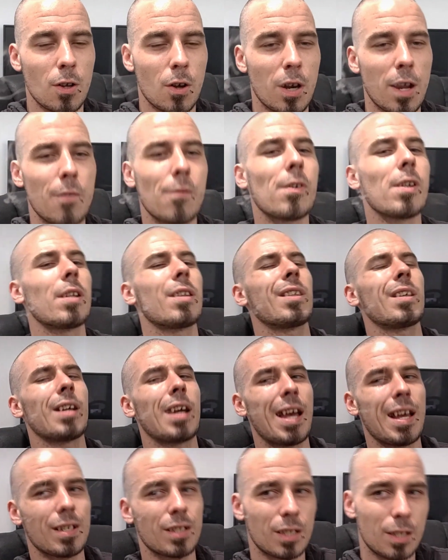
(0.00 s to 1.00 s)
Not
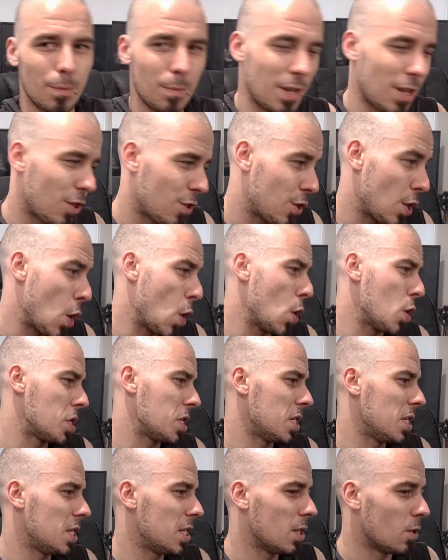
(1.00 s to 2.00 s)
everything has to be
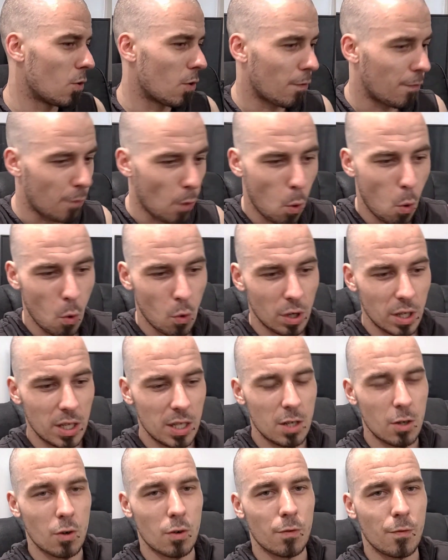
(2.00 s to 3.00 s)
30 or
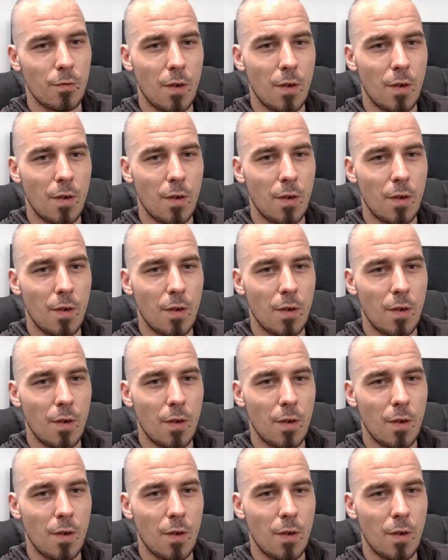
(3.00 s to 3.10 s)
40 or